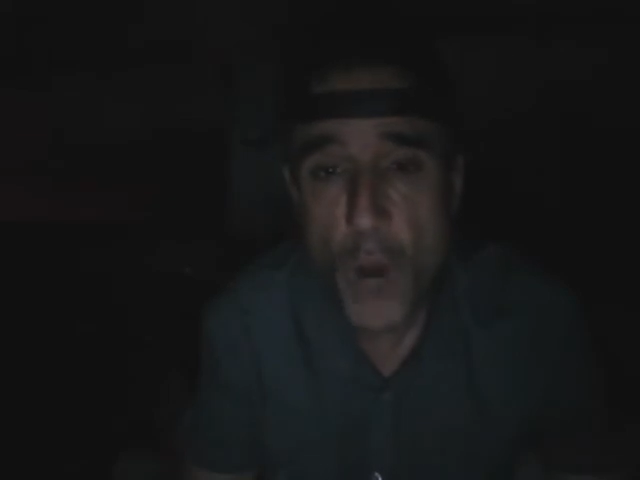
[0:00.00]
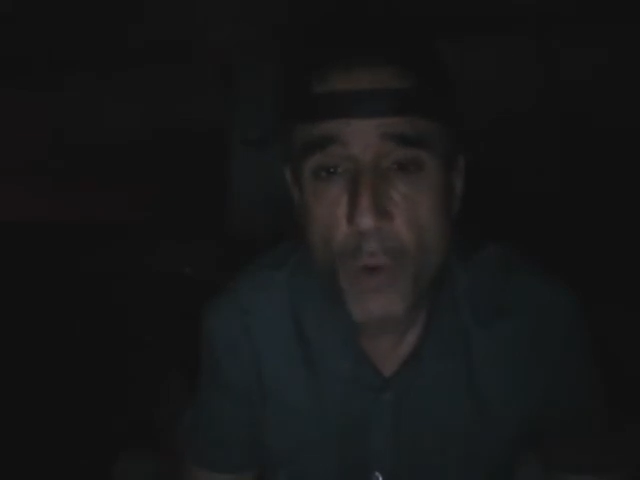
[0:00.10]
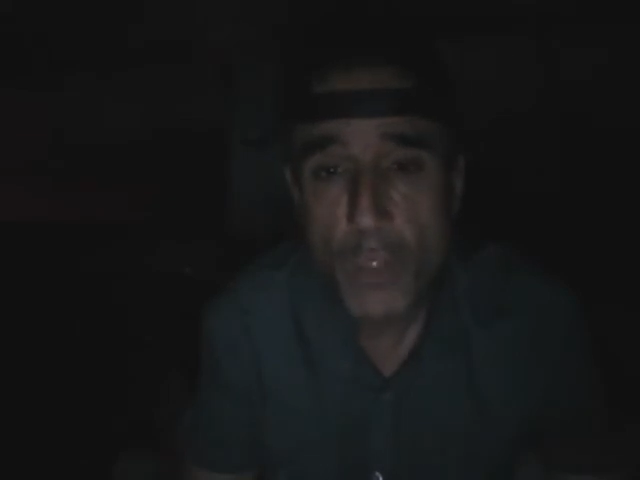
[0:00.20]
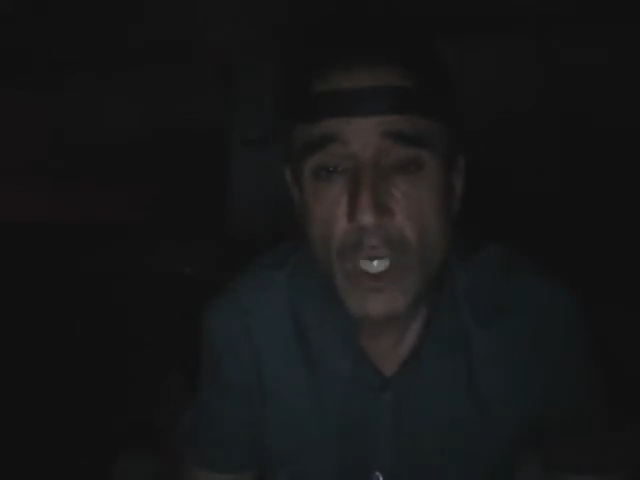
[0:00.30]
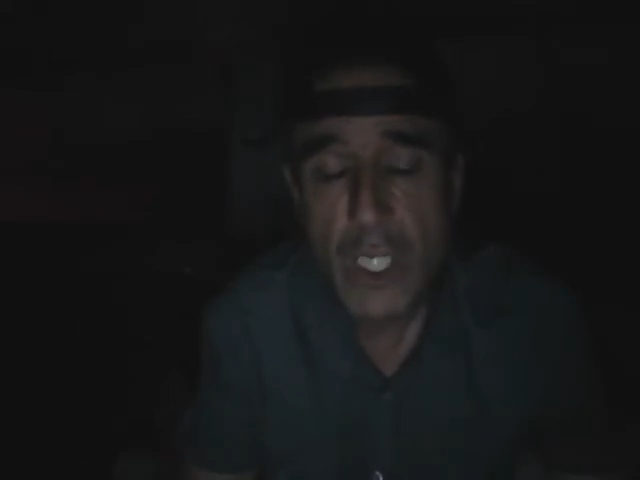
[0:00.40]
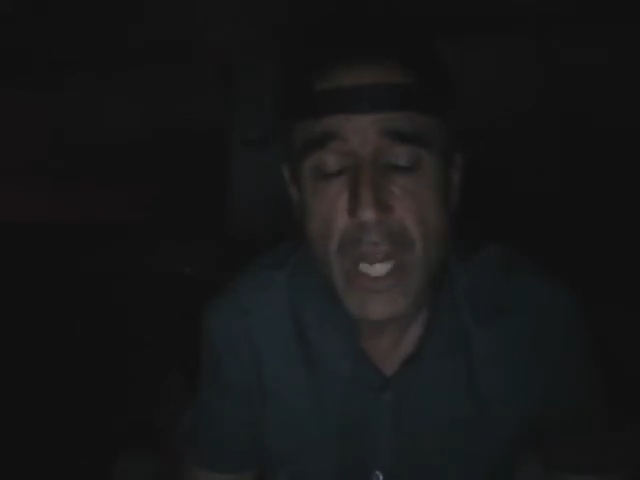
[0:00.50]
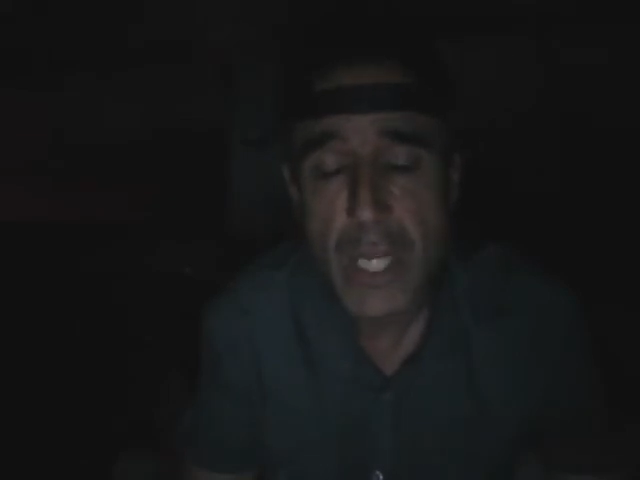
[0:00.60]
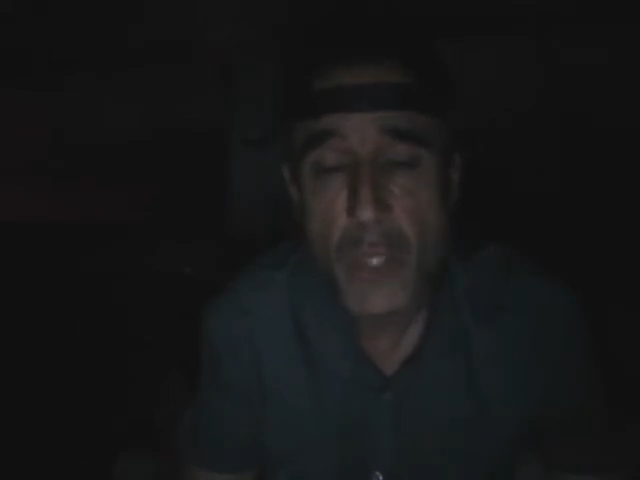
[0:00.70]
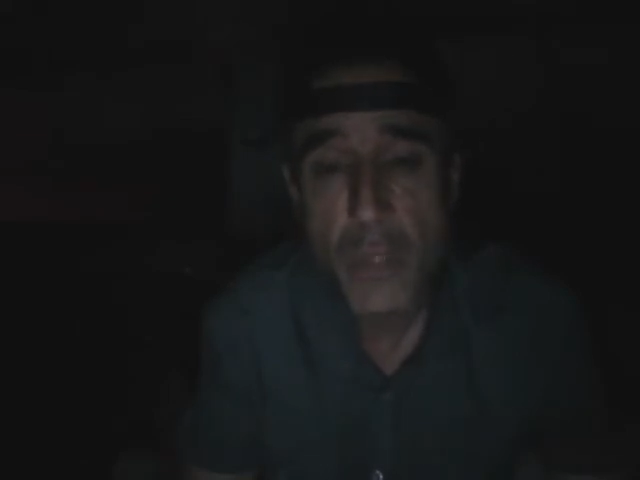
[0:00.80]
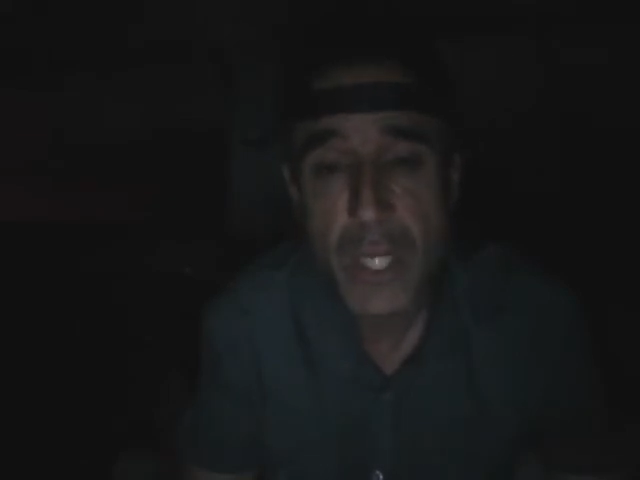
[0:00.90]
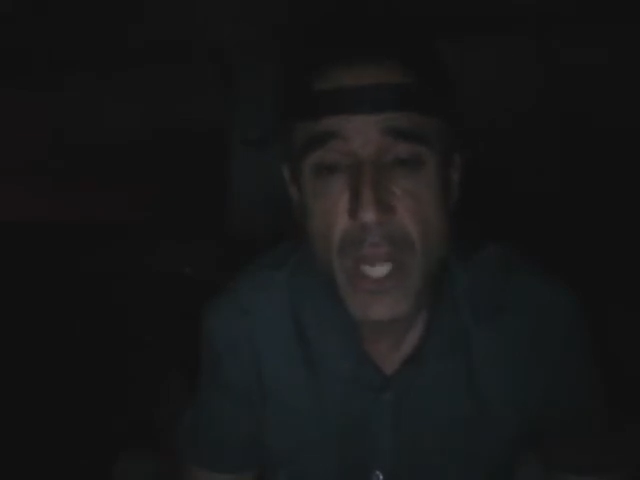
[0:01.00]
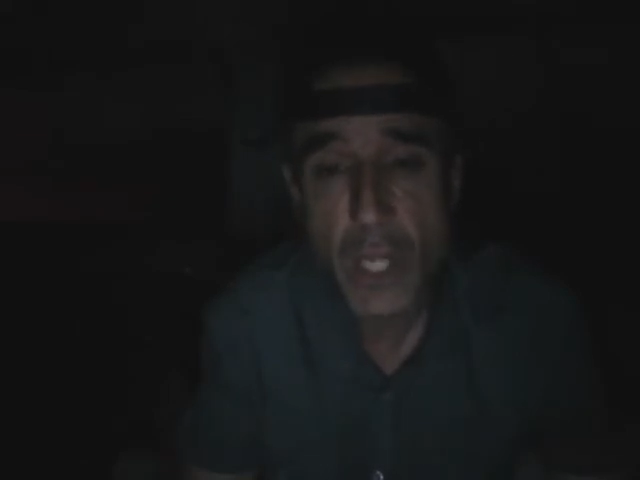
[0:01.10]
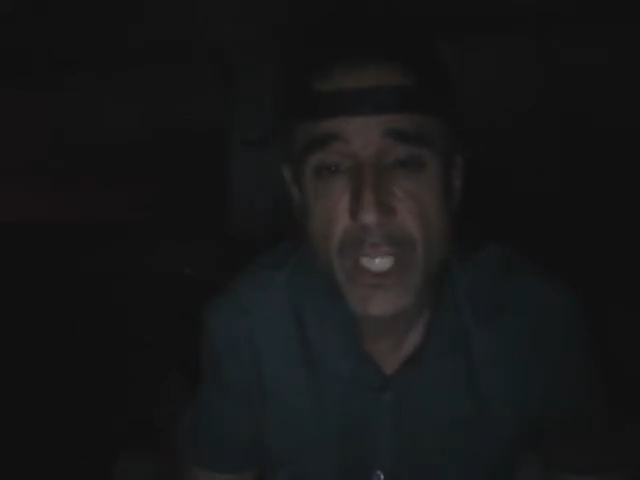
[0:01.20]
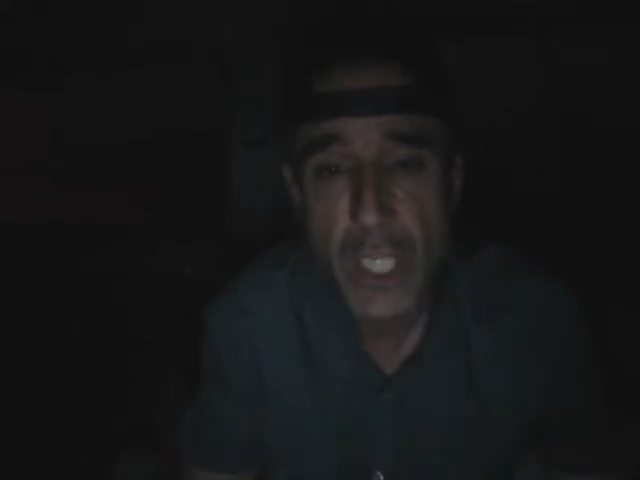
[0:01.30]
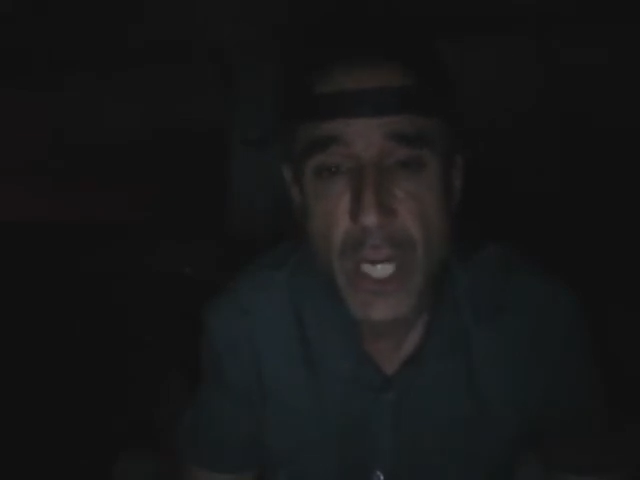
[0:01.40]
that you would tell a
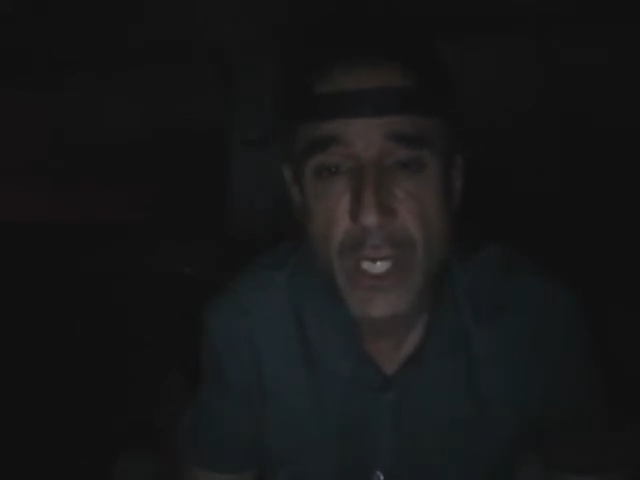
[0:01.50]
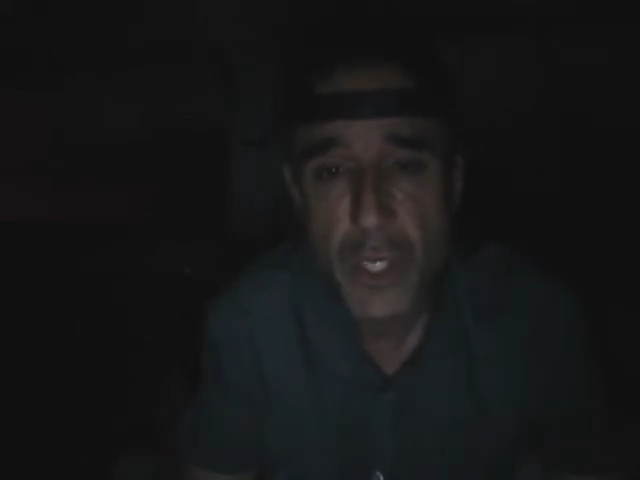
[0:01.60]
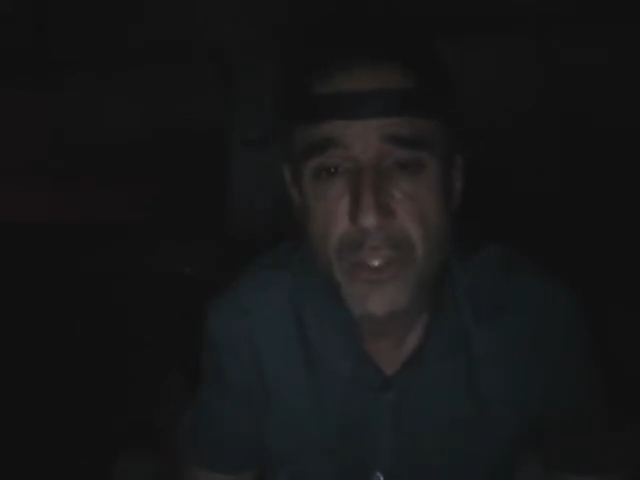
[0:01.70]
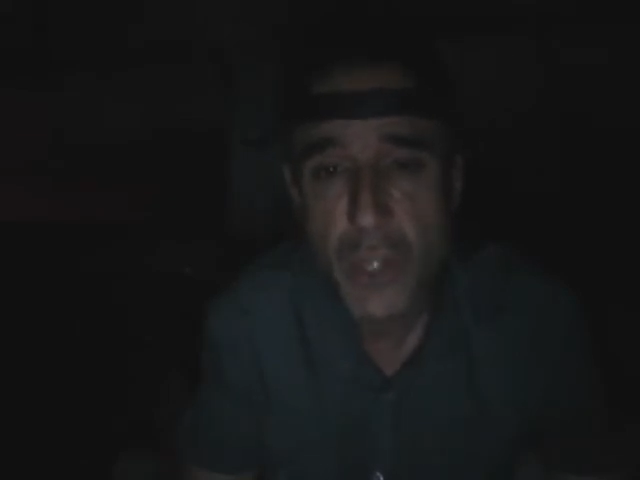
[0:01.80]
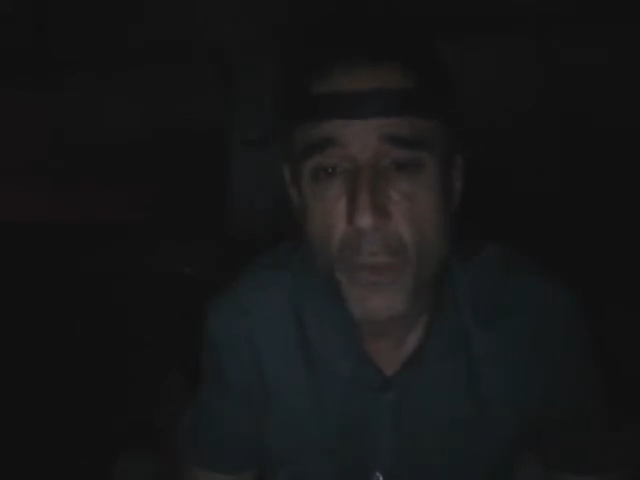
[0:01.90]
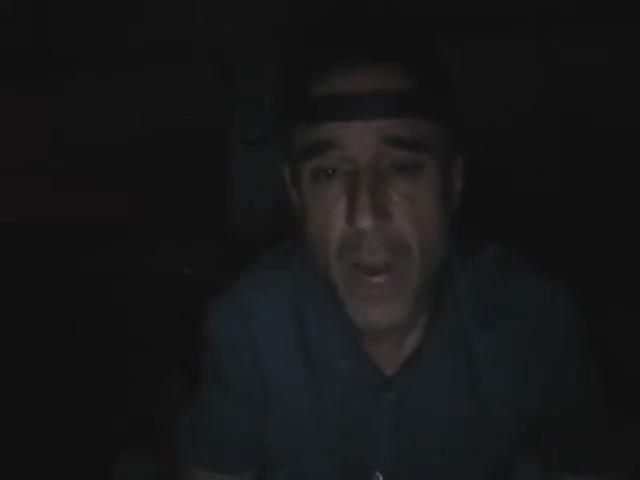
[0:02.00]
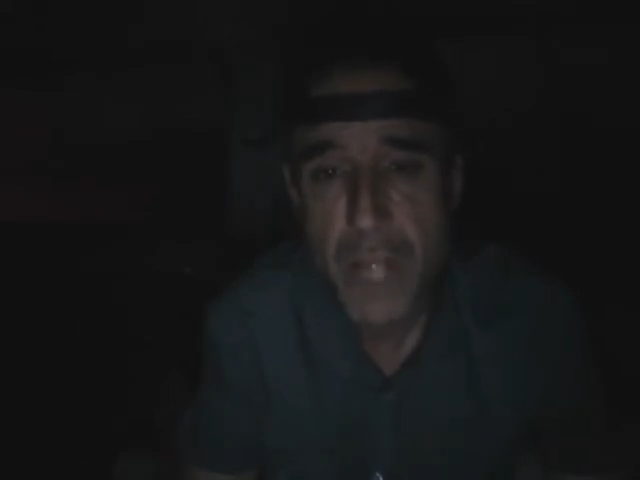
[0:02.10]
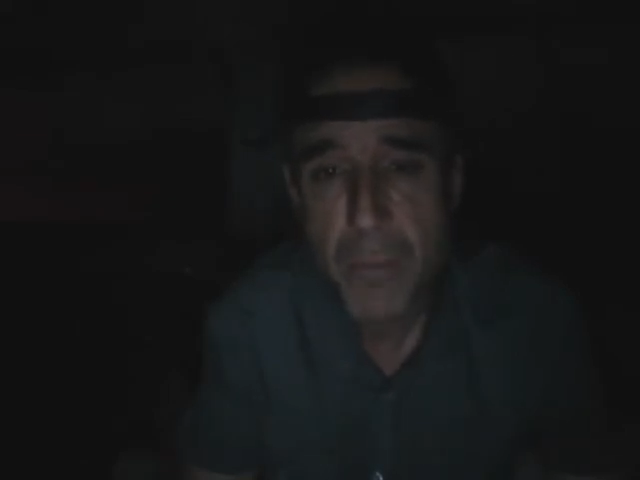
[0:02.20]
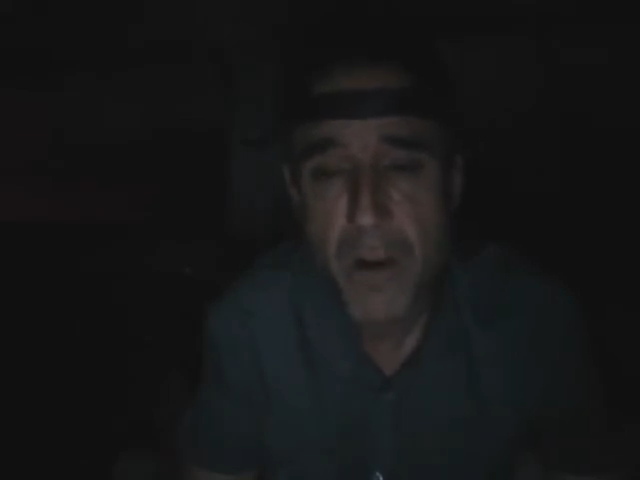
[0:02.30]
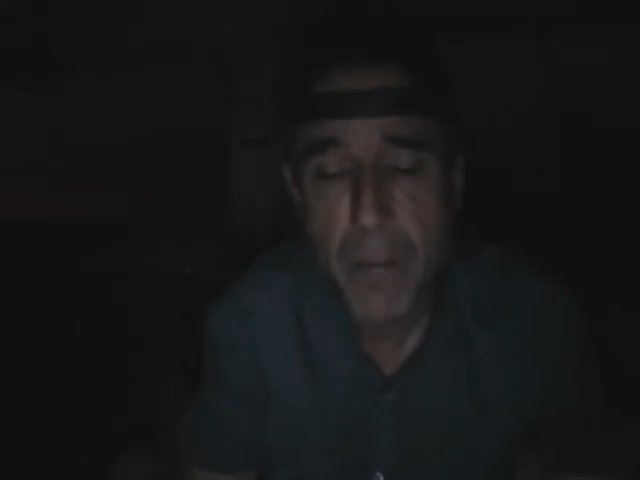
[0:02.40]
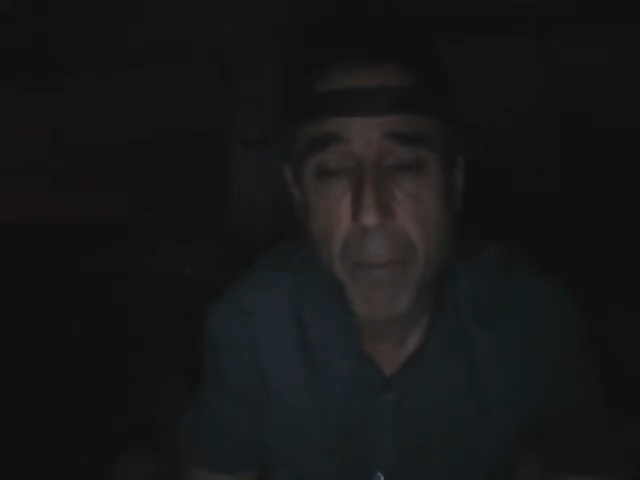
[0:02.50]
kid to use a Raspberry Pi.